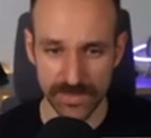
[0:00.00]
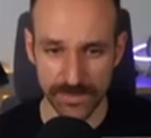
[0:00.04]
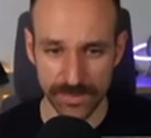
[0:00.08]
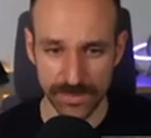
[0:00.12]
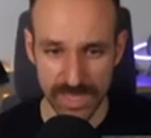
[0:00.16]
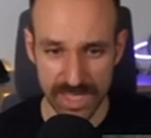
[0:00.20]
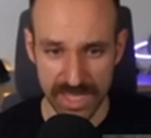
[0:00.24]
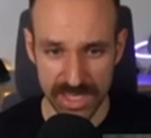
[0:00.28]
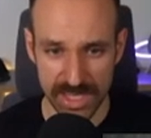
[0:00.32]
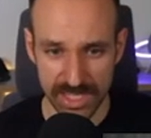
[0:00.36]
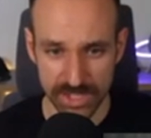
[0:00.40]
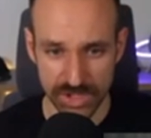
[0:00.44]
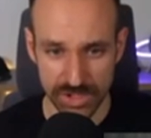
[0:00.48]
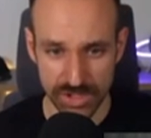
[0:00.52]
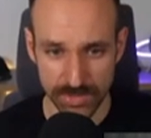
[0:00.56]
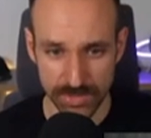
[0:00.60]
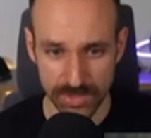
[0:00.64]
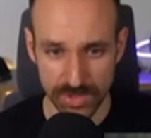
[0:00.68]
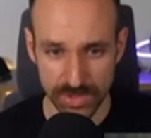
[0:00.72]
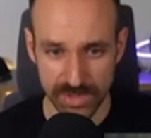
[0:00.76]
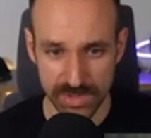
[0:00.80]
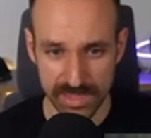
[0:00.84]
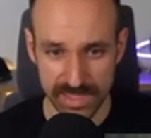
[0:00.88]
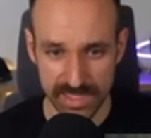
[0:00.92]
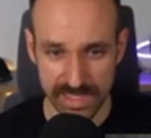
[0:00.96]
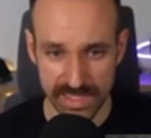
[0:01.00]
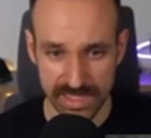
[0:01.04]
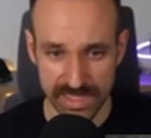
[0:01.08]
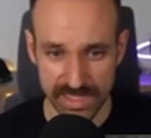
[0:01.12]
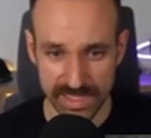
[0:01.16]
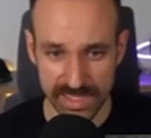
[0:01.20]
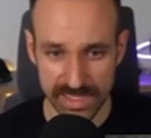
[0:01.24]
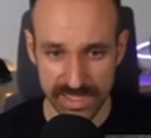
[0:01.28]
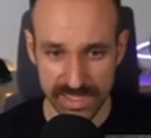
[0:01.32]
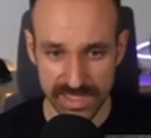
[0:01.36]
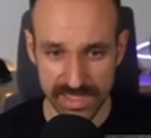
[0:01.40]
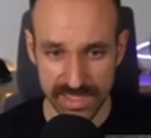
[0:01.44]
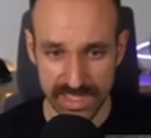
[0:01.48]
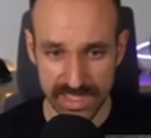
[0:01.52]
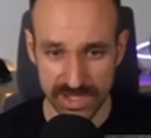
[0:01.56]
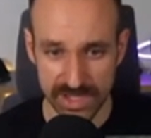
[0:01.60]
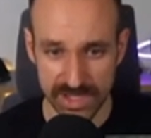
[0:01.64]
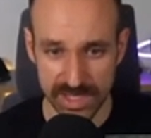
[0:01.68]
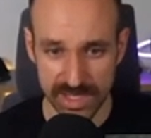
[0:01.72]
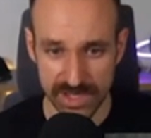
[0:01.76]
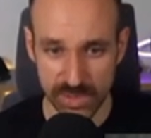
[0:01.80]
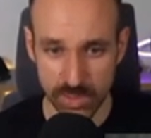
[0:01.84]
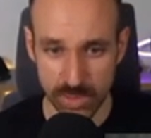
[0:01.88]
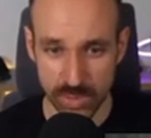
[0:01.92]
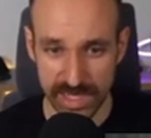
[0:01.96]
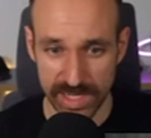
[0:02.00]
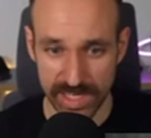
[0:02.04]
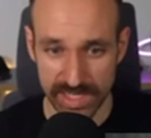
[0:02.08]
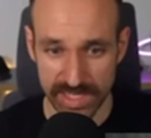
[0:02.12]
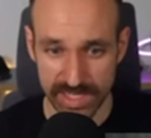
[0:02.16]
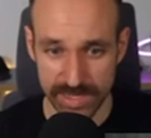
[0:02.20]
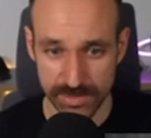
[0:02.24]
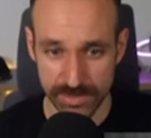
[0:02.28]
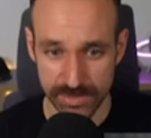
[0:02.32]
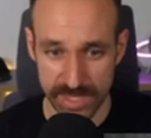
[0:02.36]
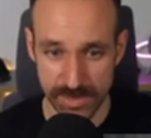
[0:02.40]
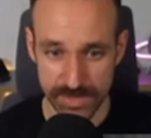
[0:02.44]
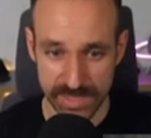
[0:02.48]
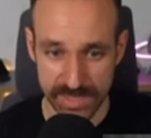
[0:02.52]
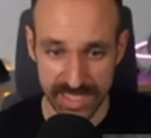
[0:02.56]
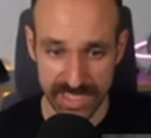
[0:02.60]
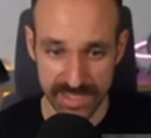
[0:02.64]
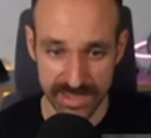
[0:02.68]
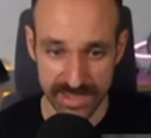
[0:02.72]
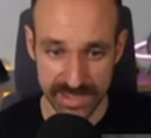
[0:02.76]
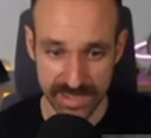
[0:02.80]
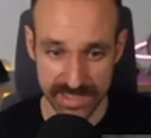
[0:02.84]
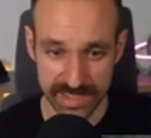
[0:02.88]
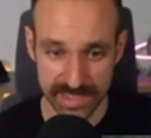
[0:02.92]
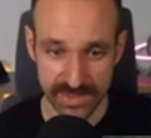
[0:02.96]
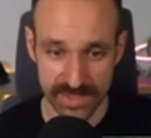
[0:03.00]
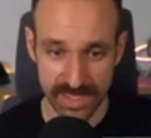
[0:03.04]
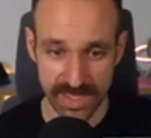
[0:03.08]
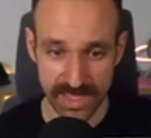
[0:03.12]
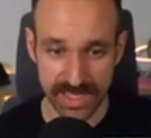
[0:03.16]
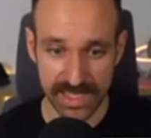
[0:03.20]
Yeah, I should probably clean this. I don't know why I sometimes get this.